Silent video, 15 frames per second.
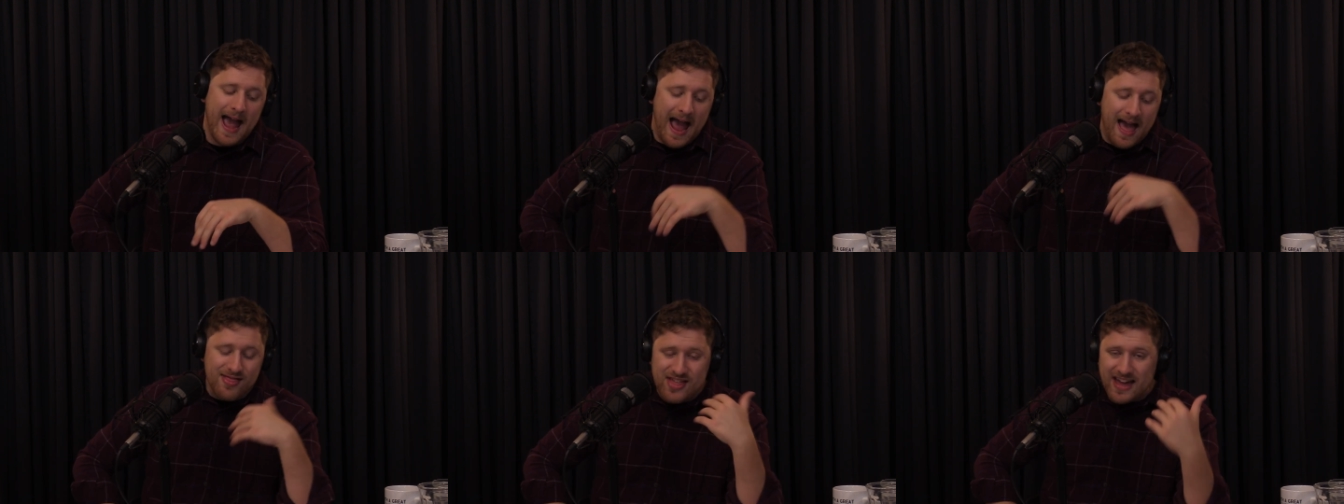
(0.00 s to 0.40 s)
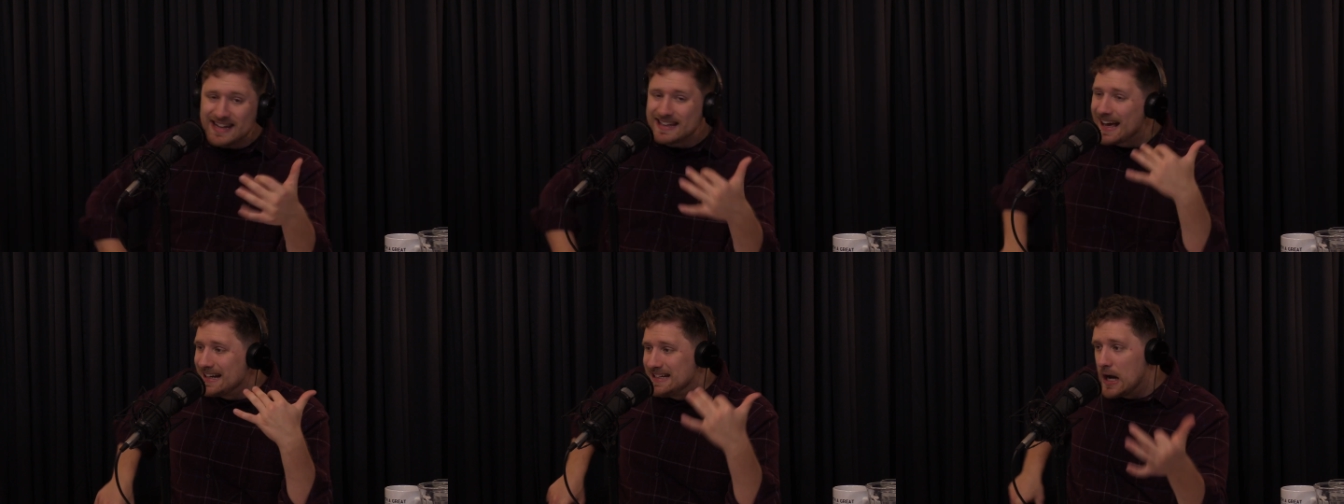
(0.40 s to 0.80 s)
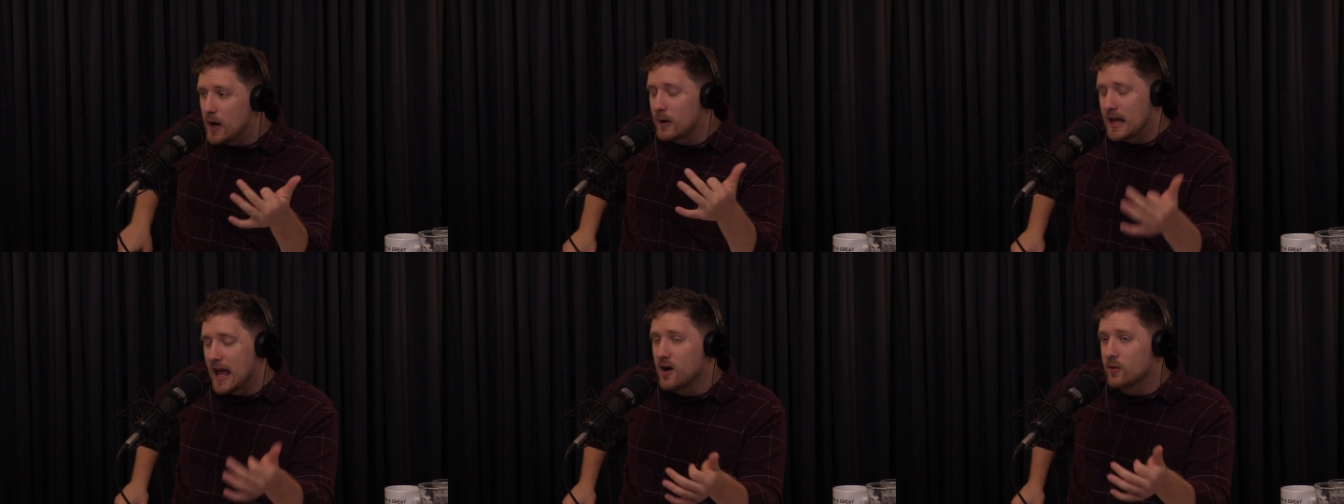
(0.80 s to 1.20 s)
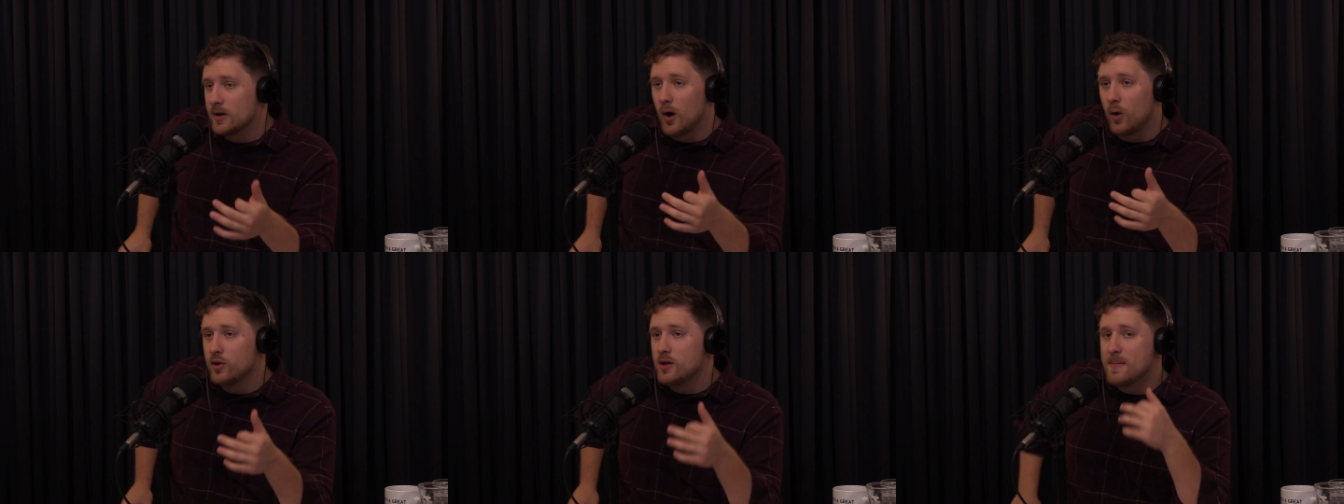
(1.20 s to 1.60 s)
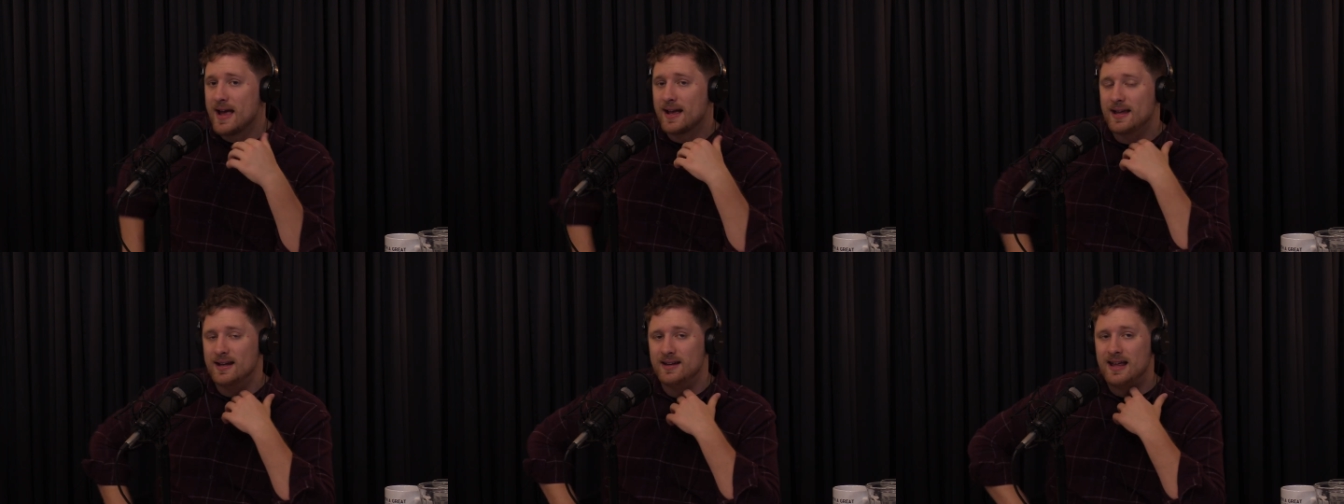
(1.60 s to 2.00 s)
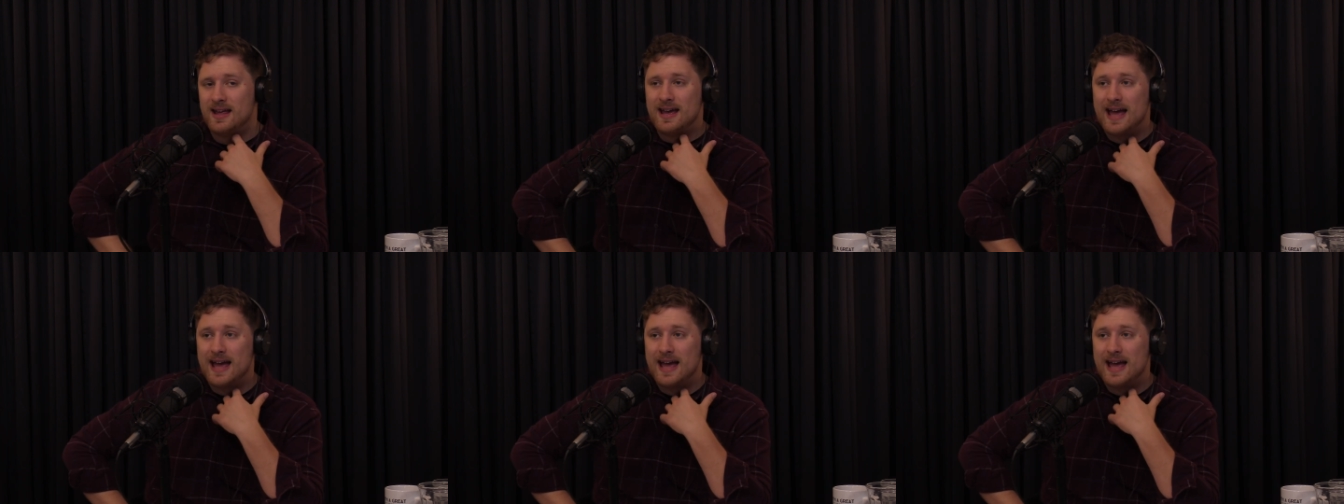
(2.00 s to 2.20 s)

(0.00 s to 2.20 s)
And then you got Derrick Henry only making,